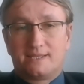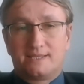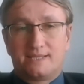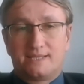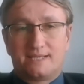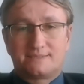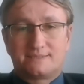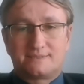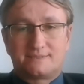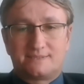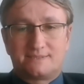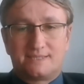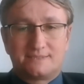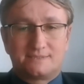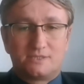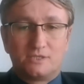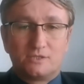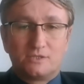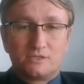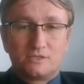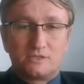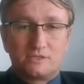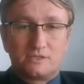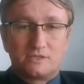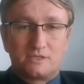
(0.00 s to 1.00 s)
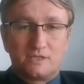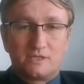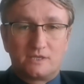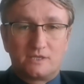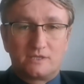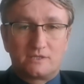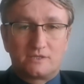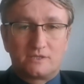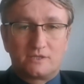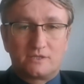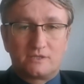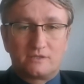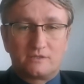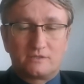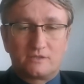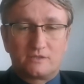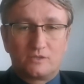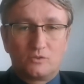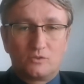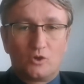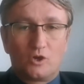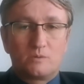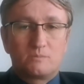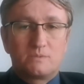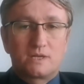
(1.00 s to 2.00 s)
That's the
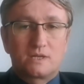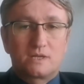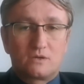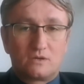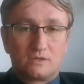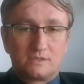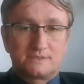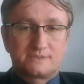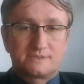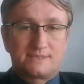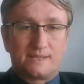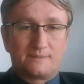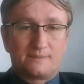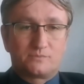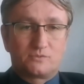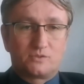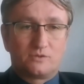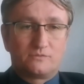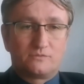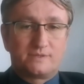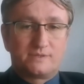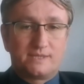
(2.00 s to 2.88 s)
normal concept of